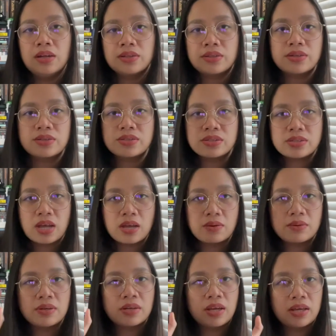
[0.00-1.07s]
There's the
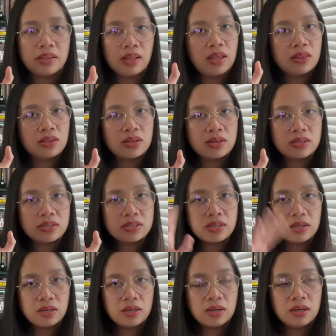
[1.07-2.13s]
siren, and then there's
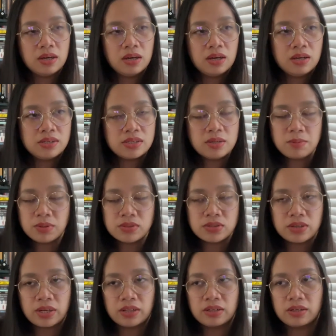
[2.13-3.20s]
the sea
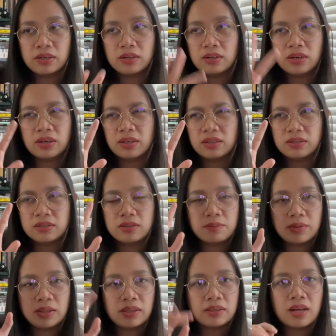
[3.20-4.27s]
monster killer, or
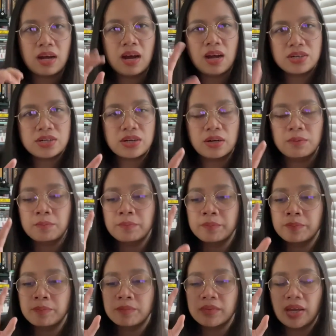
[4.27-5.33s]
something like that, Hunter.
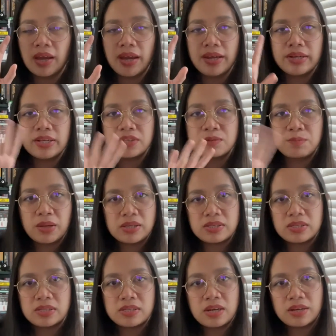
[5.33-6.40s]
And it's
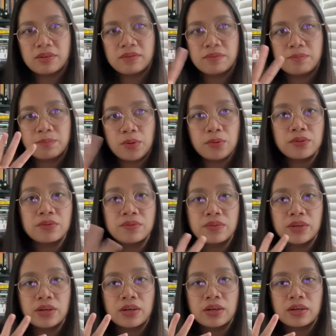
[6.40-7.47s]
basically kind of both of
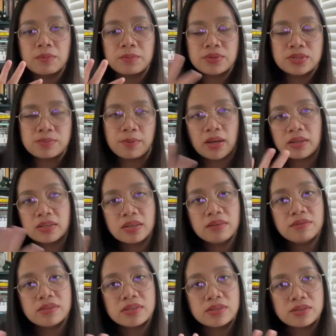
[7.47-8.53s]
their
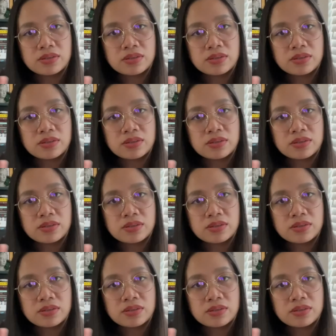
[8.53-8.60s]
perspectives.